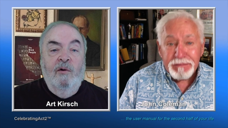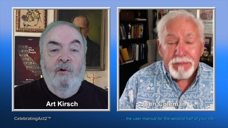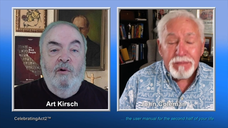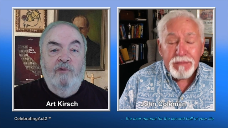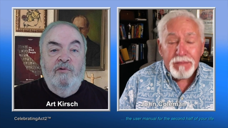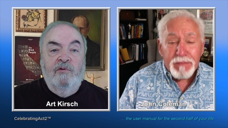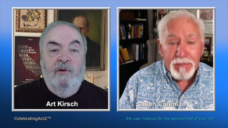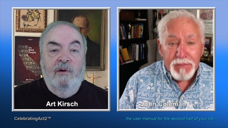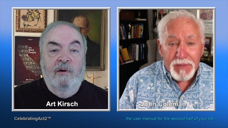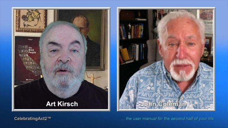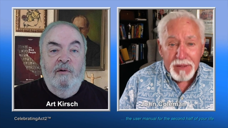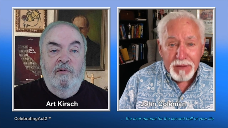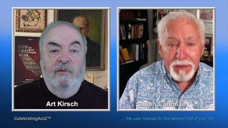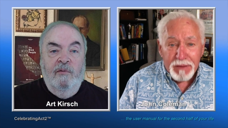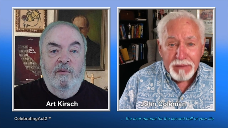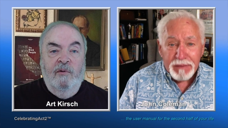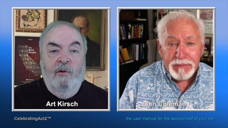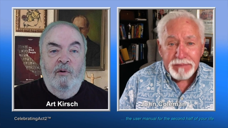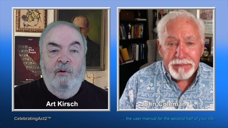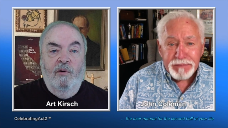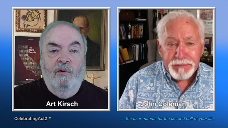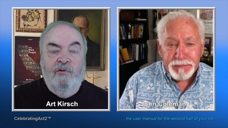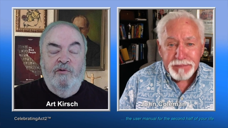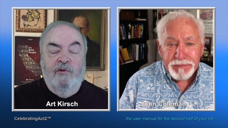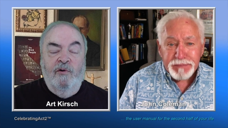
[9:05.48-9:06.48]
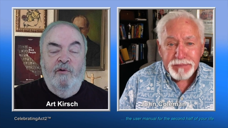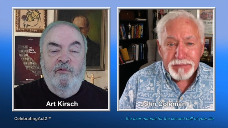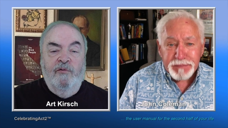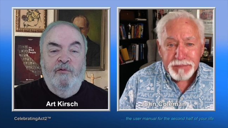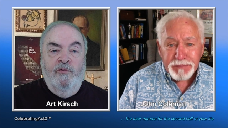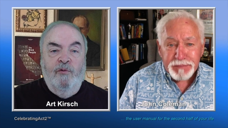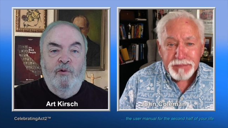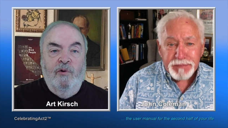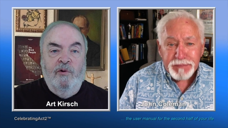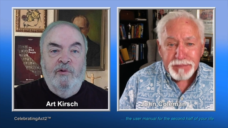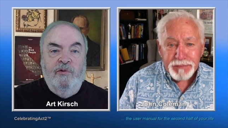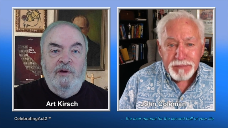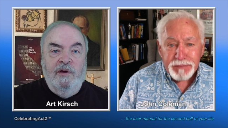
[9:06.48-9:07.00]
Speaker 1: also, also
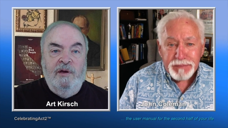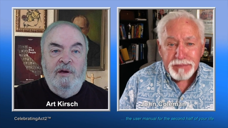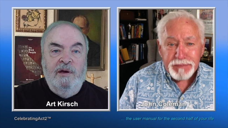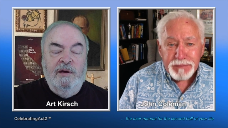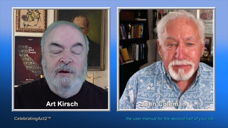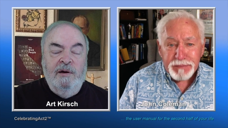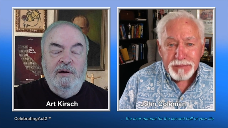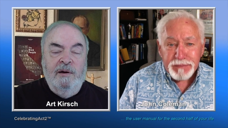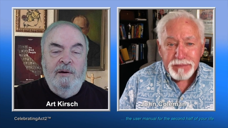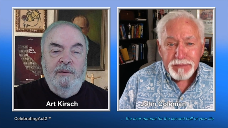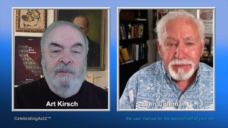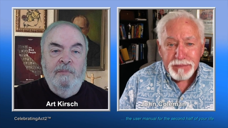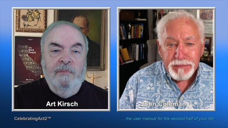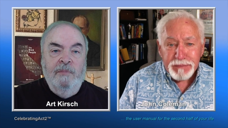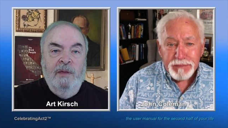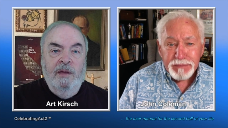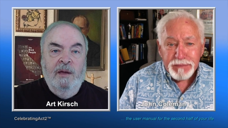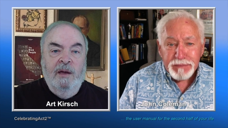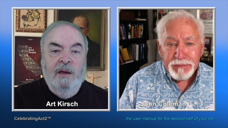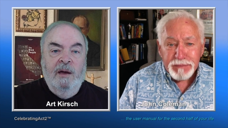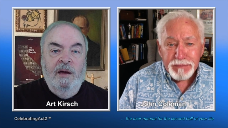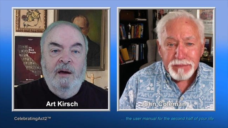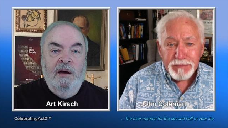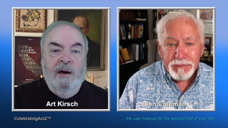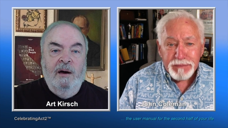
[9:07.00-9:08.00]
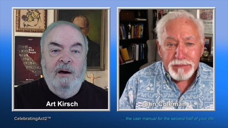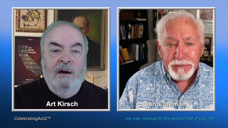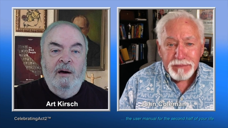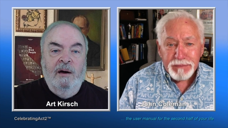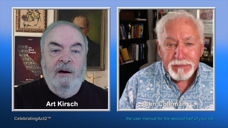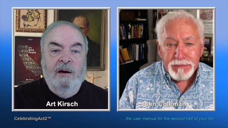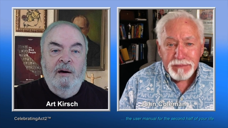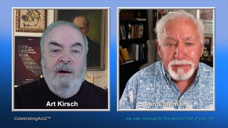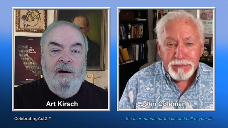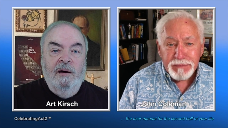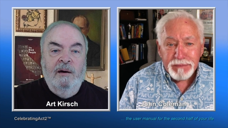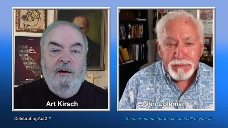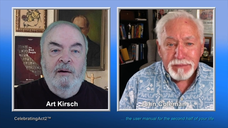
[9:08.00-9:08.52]
for the um,
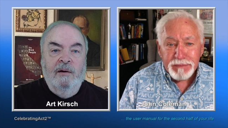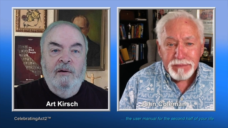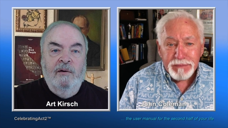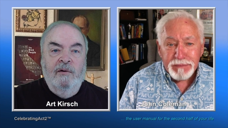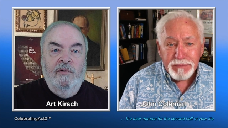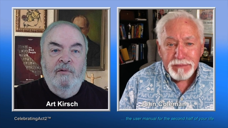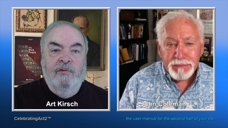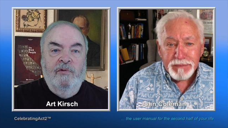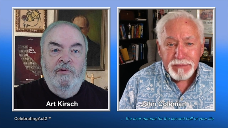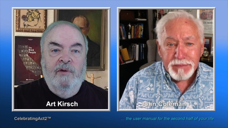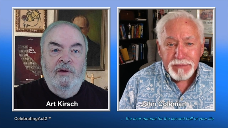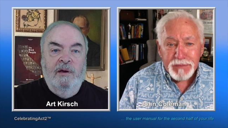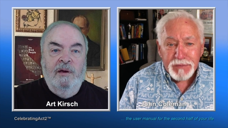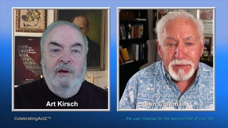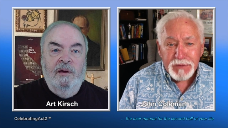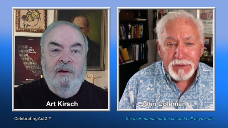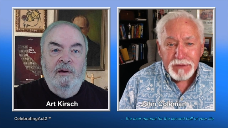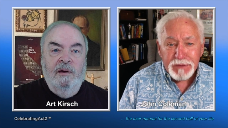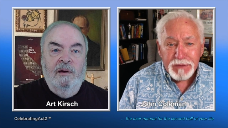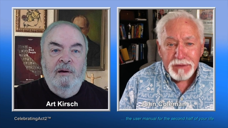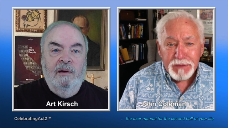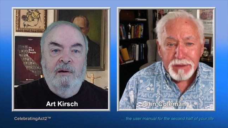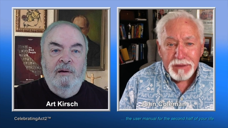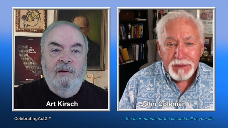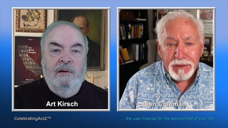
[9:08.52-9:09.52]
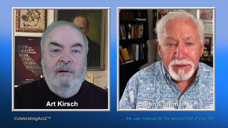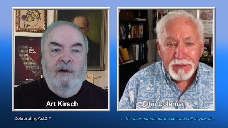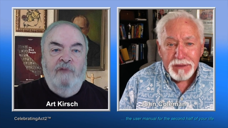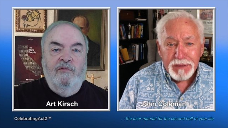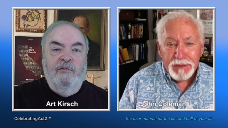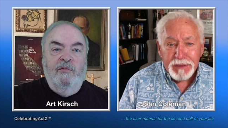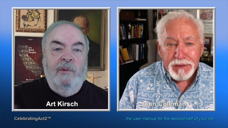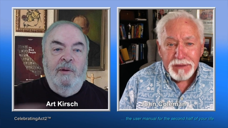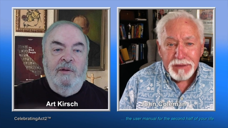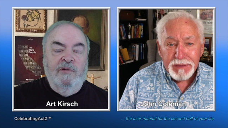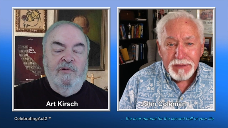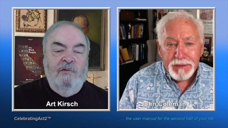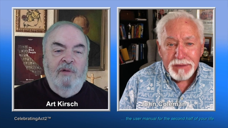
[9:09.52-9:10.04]
uh, the uh,
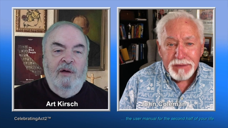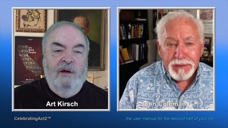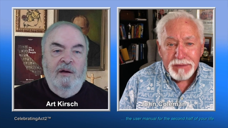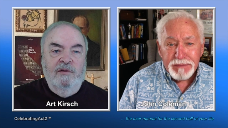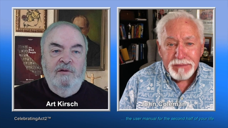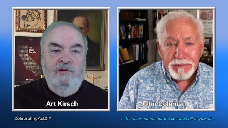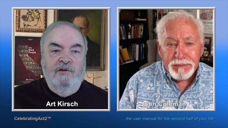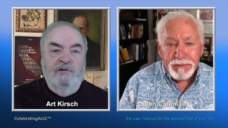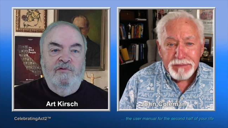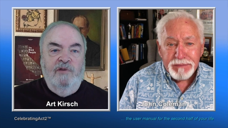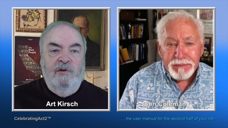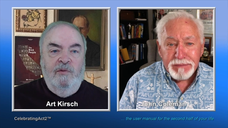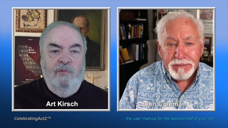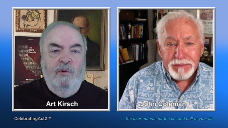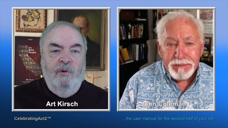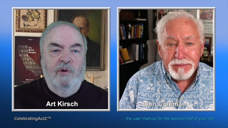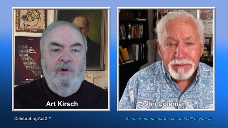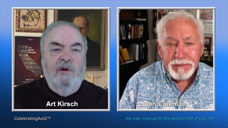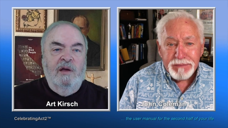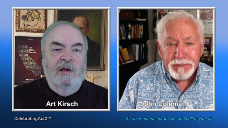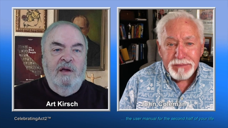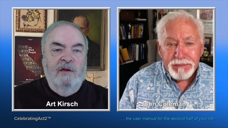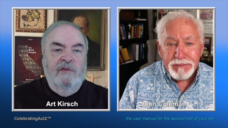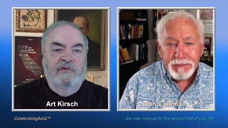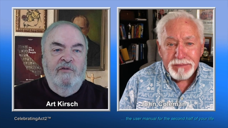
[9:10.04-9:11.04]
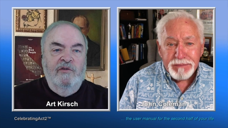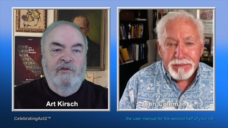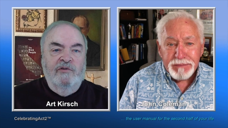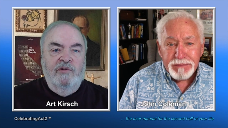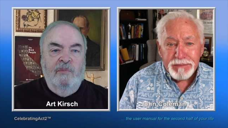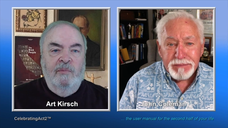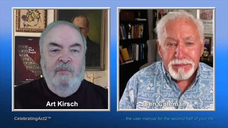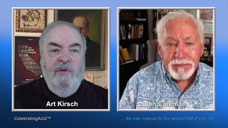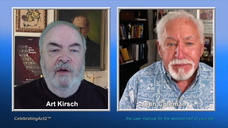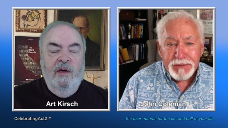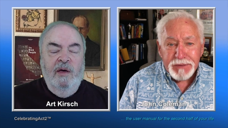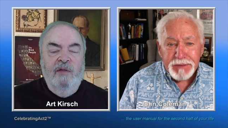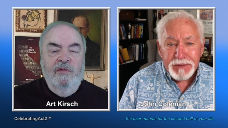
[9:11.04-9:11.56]
governmental agency, we're going to give you
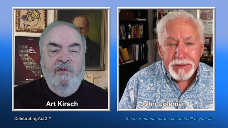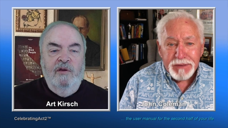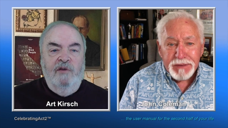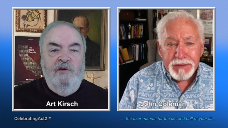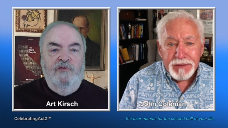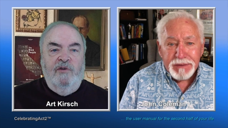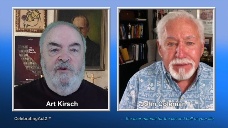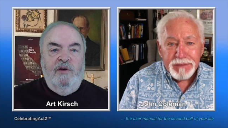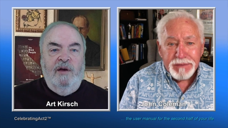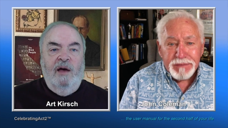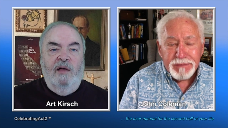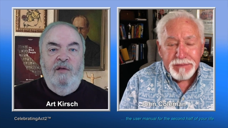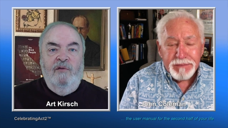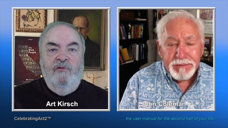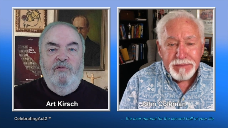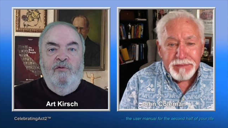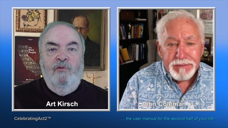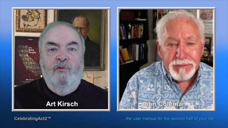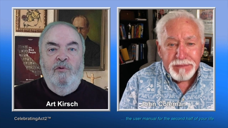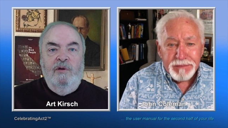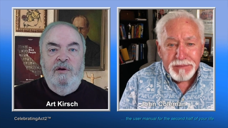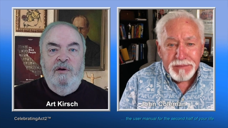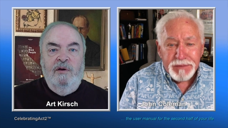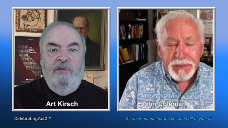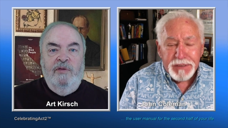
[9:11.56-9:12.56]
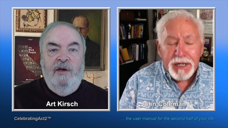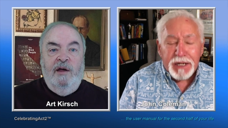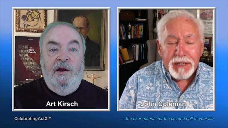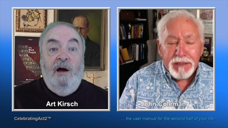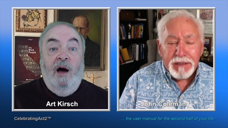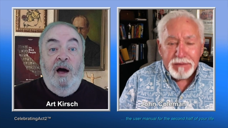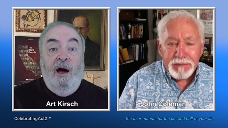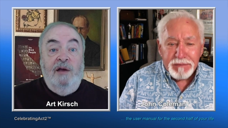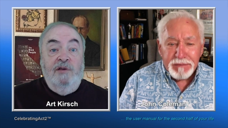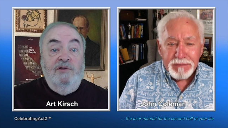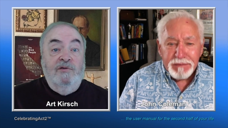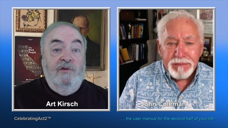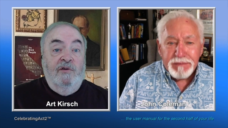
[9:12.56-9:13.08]
some things for California that
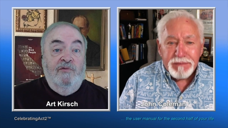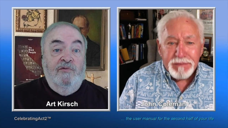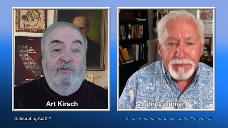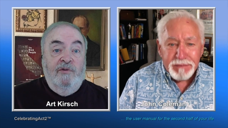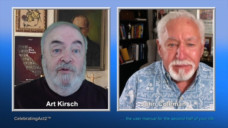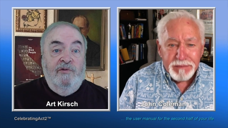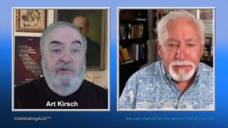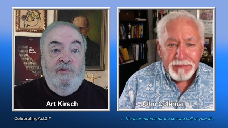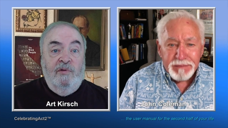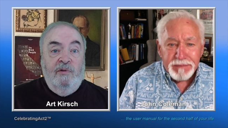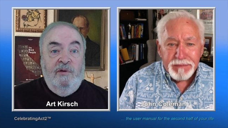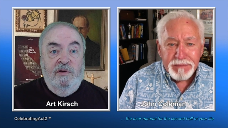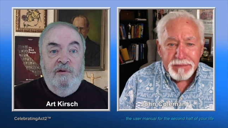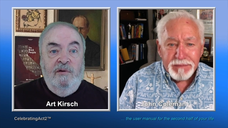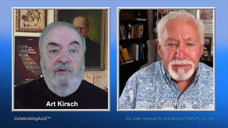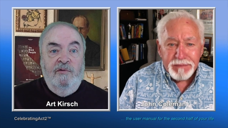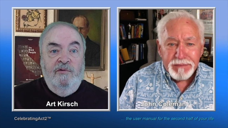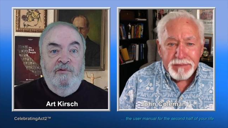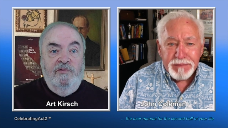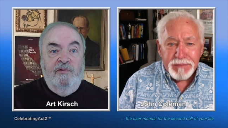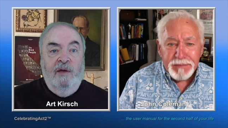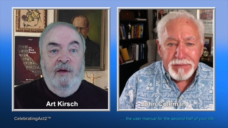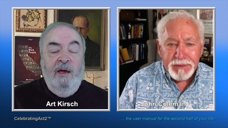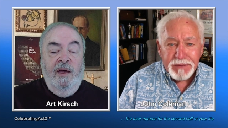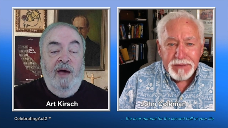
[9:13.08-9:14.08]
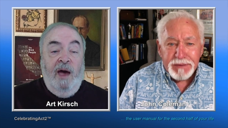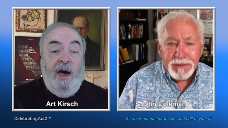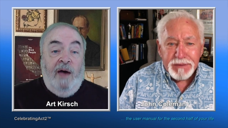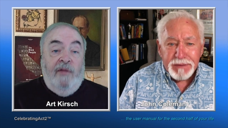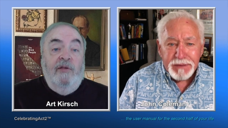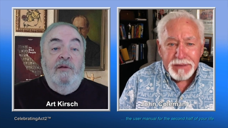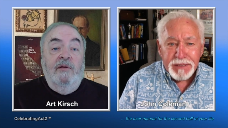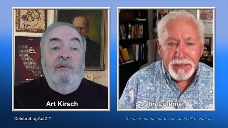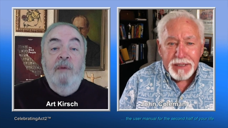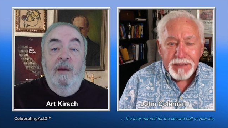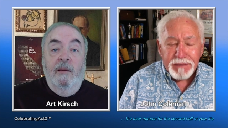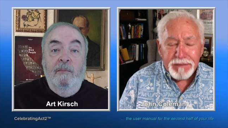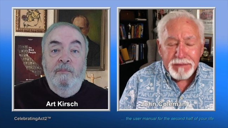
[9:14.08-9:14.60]
yeah. I just recently used, and
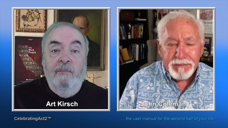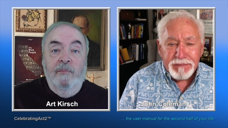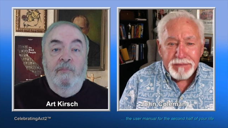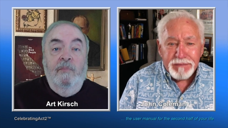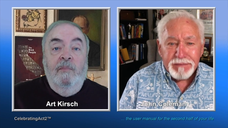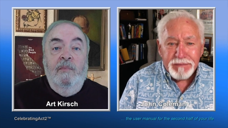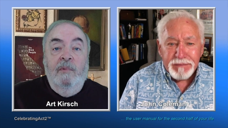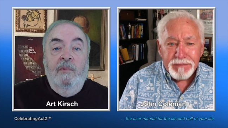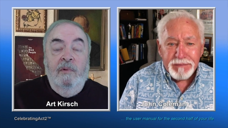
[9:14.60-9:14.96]
then yeah.